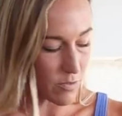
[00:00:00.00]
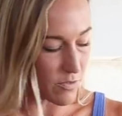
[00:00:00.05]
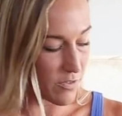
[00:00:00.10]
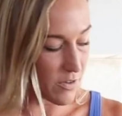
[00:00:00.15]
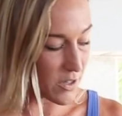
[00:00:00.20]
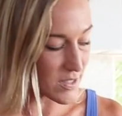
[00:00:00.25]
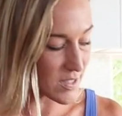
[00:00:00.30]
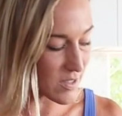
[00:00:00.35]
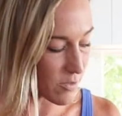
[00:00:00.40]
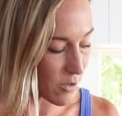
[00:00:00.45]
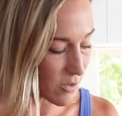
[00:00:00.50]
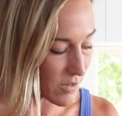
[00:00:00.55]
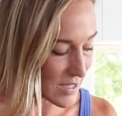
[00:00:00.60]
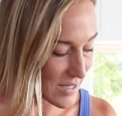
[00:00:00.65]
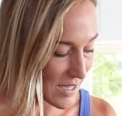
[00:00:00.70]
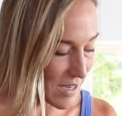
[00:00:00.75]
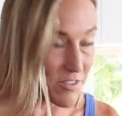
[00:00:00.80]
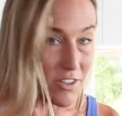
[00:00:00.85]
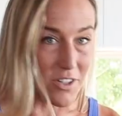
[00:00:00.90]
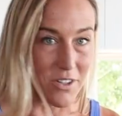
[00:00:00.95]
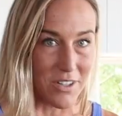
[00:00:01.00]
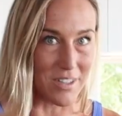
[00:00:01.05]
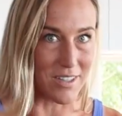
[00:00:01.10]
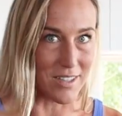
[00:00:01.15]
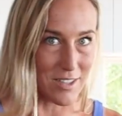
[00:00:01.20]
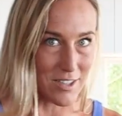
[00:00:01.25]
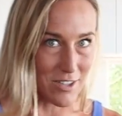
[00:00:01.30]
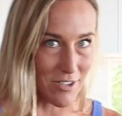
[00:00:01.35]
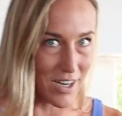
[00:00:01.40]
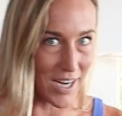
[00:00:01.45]
first of all, let's have a look at
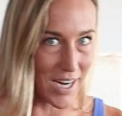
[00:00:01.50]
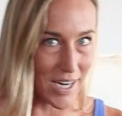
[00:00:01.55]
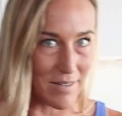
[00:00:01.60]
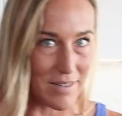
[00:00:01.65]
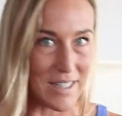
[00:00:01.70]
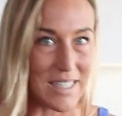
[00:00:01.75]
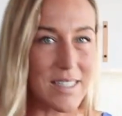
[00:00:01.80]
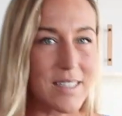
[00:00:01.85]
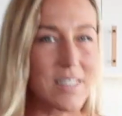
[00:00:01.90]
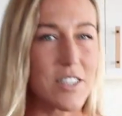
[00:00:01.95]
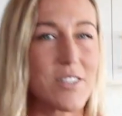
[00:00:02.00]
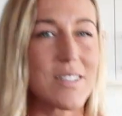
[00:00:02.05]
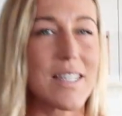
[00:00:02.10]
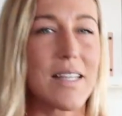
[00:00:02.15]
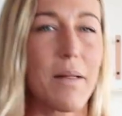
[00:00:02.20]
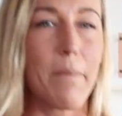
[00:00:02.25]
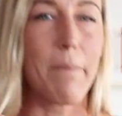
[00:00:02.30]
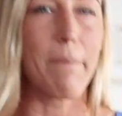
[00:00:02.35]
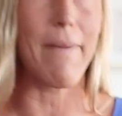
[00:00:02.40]
the screen. This is using the